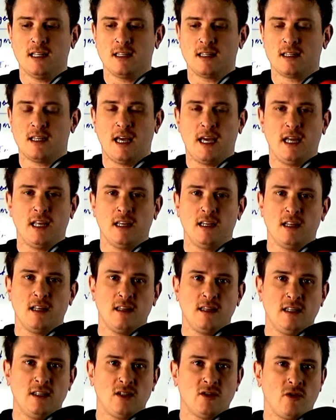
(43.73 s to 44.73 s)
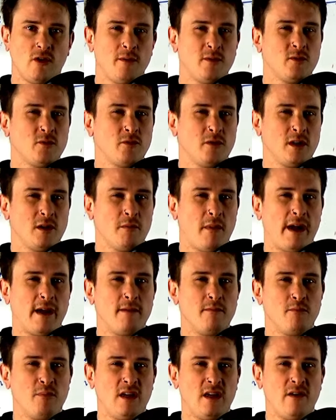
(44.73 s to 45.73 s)
then these streams really might
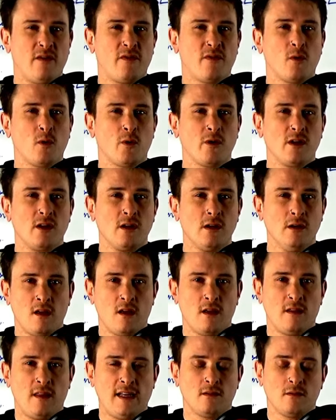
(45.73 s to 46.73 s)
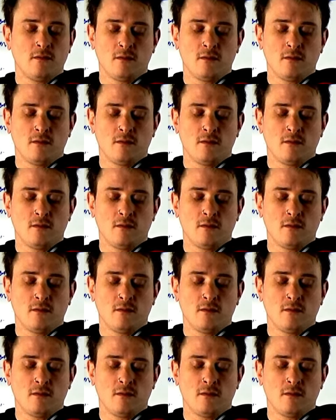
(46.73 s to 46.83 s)
be for you. That's the